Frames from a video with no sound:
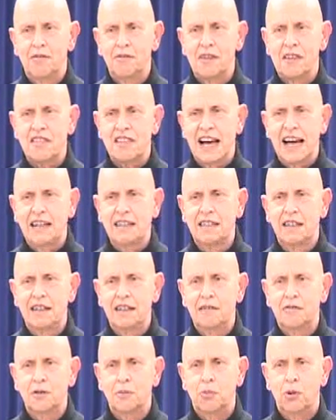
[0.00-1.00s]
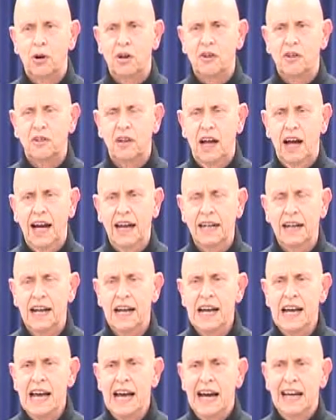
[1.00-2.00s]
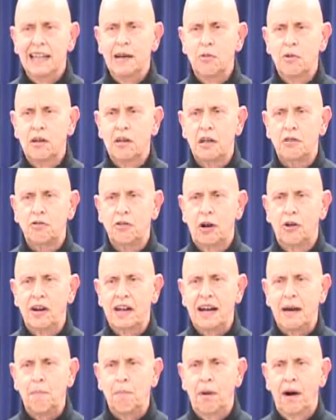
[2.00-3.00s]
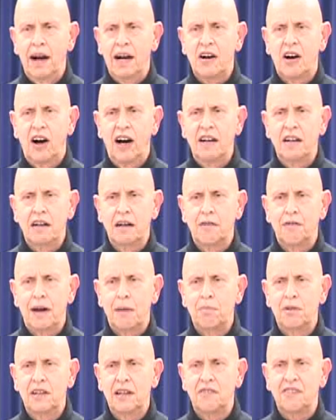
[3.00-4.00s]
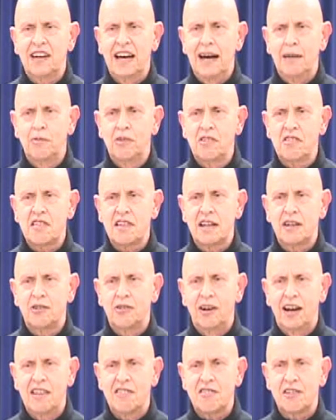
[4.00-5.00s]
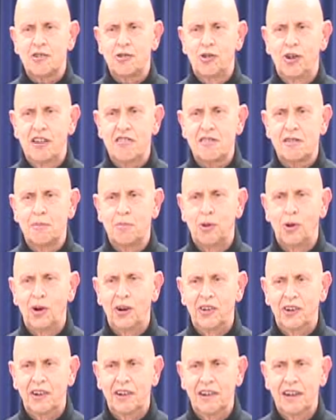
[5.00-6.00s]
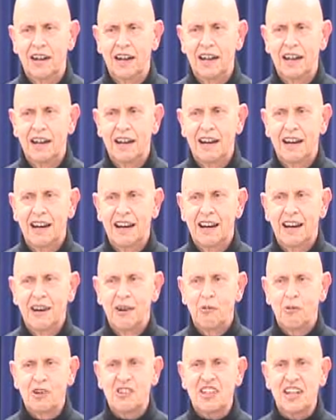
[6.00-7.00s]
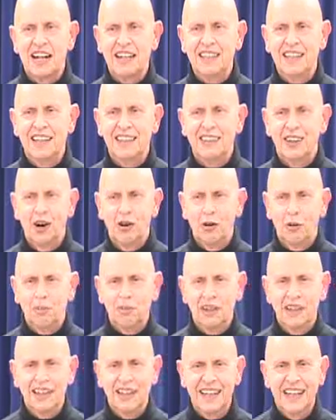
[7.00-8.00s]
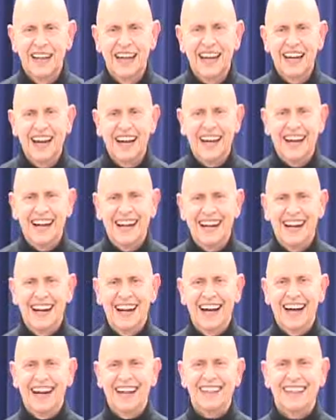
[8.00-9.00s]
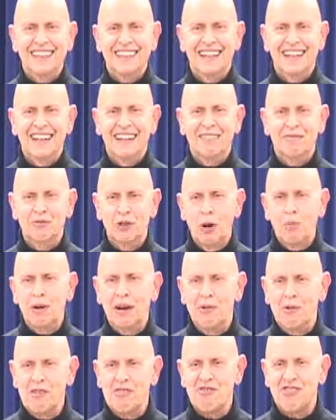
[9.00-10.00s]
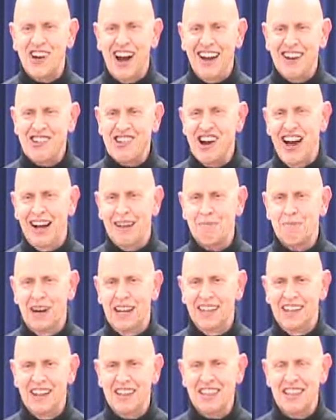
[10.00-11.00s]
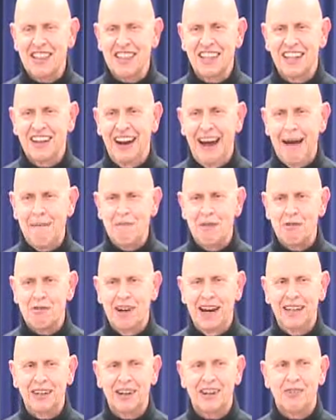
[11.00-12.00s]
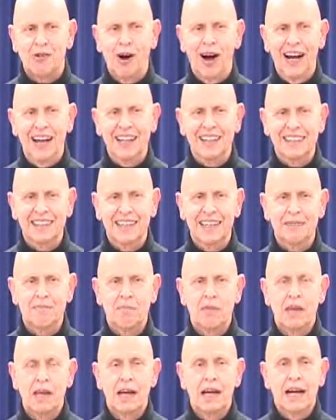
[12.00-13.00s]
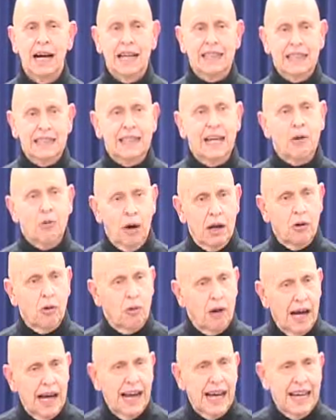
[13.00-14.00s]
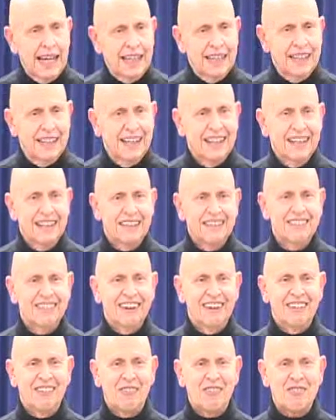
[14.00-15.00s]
the sanctity of the borderline, and they were going to throw a carton of, I believe, Camel cigarettes across the border, which they did notably, and nobody was shocked by this, as it happened rather quietly, and then they went away. You know,